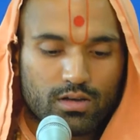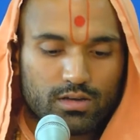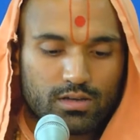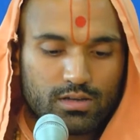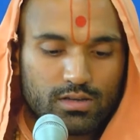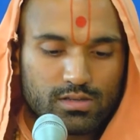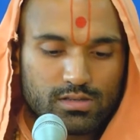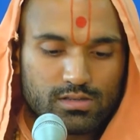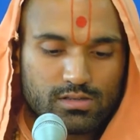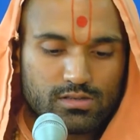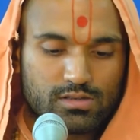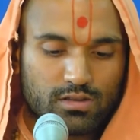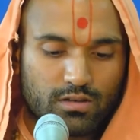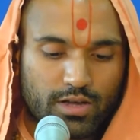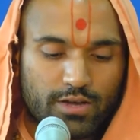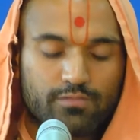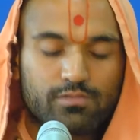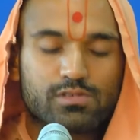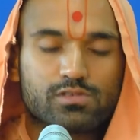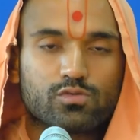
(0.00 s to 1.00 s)
his
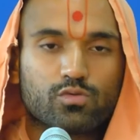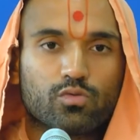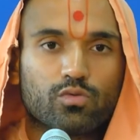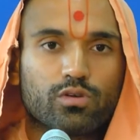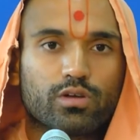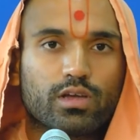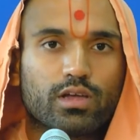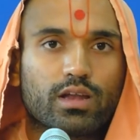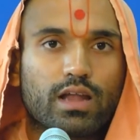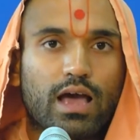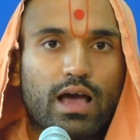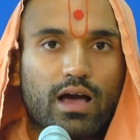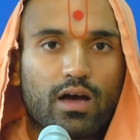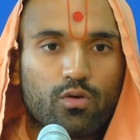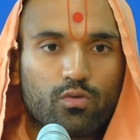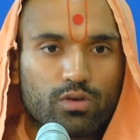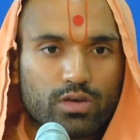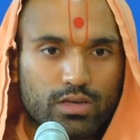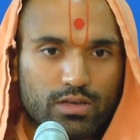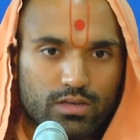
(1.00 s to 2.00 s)
life story, and how
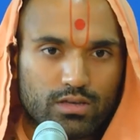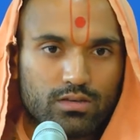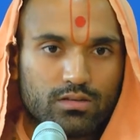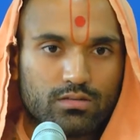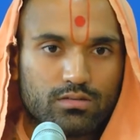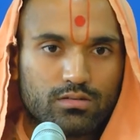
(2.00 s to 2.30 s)
he